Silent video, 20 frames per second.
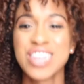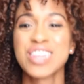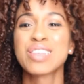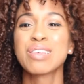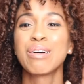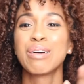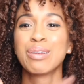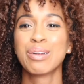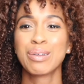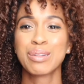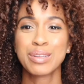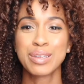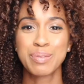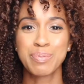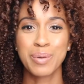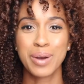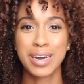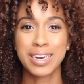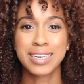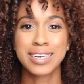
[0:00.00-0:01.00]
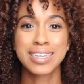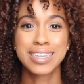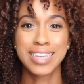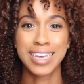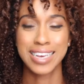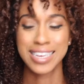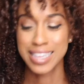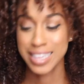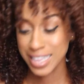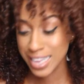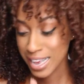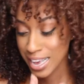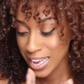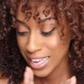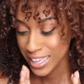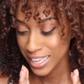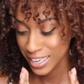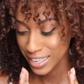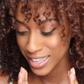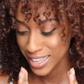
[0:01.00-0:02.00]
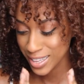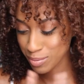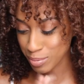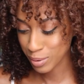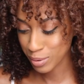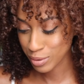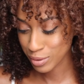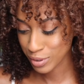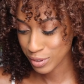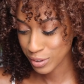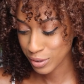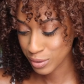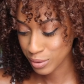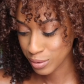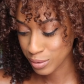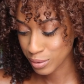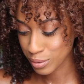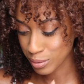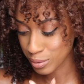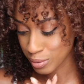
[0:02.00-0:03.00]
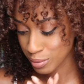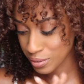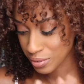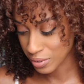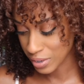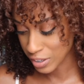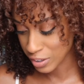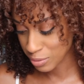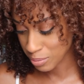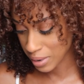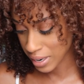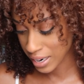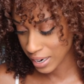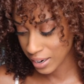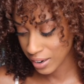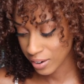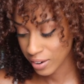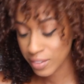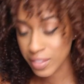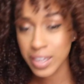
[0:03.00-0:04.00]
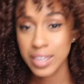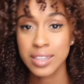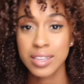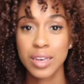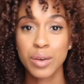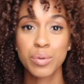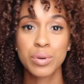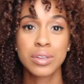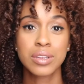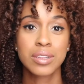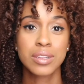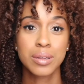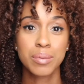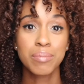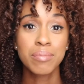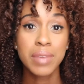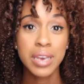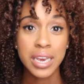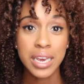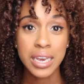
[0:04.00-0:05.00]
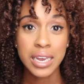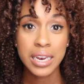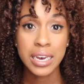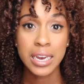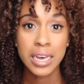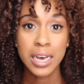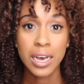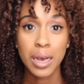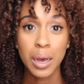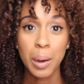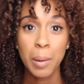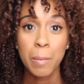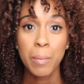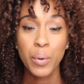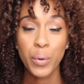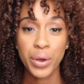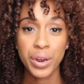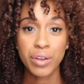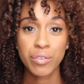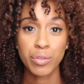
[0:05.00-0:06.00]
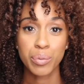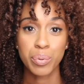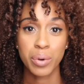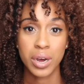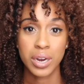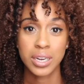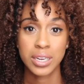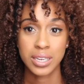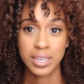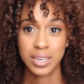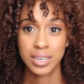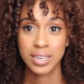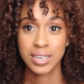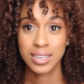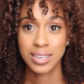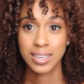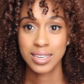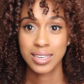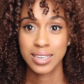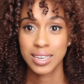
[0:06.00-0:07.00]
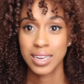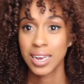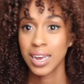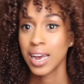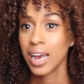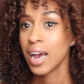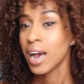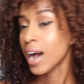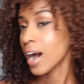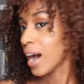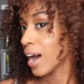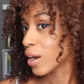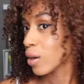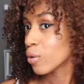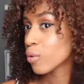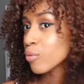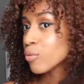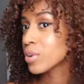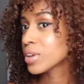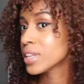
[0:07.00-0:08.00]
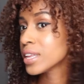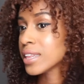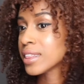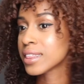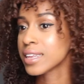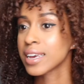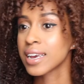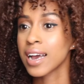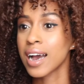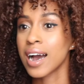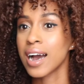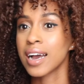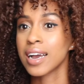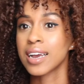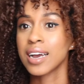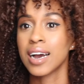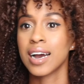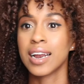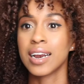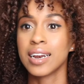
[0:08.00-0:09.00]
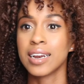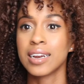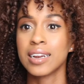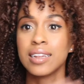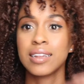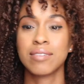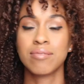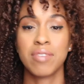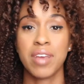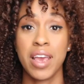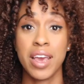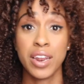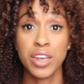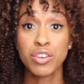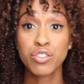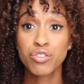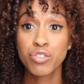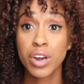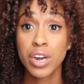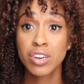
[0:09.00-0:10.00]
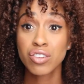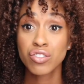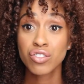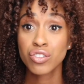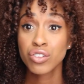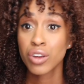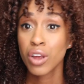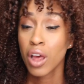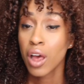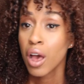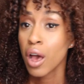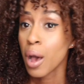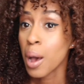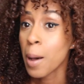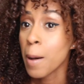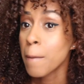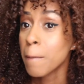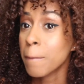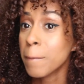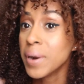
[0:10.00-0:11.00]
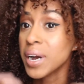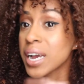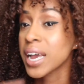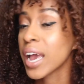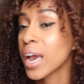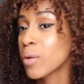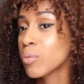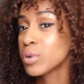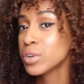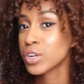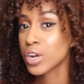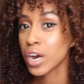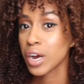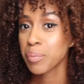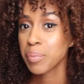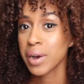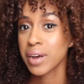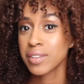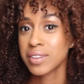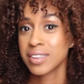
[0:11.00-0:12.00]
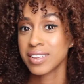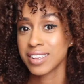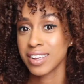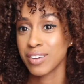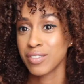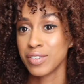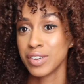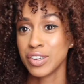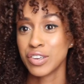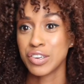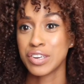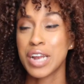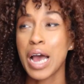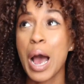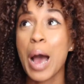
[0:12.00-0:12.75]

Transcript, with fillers: So I know this product says that it's supposed to stretch my hair, and that's like what it, the main point of the product is. I don't really think I got any stretch, but can we talk about this definition?